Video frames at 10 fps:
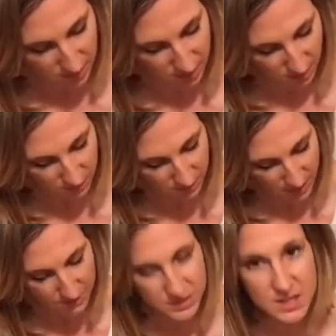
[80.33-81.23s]

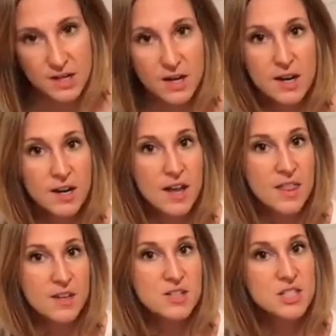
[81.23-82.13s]
around here
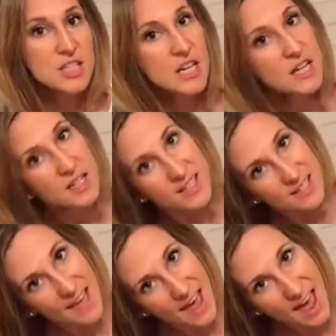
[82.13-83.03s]
and they're just like,
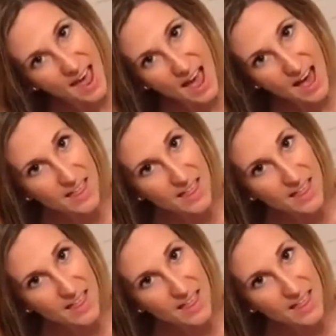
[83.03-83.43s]
yeah,